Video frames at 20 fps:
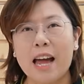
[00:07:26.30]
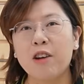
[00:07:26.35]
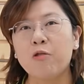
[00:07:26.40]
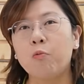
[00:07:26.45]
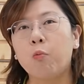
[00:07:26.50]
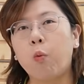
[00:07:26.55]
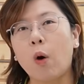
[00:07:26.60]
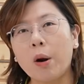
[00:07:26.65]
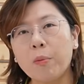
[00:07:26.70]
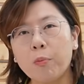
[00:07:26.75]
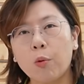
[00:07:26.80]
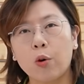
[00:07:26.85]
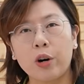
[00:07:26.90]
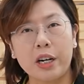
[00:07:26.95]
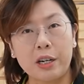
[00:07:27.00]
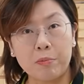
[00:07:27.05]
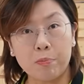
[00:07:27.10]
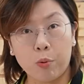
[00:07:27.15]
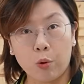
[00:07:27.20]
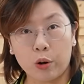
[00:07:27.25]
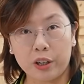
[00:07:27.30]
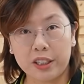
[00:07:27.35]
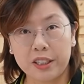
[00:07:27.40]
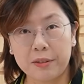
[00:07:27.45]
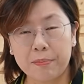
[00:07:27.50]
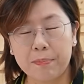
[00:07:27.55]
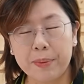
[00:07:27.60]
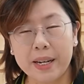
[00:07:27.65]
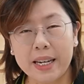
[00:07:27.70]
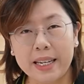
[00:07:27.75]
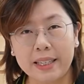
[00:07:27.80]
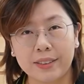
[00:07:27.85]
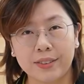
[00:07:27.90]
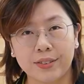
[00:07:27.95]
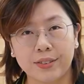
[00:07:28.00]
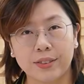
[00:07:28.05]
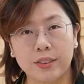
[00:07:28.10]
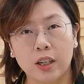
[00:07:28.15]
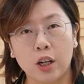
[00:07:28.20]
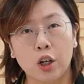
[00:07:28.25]
And one more important
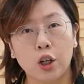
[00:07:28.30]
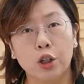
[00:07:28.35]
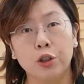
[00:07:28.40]
piece,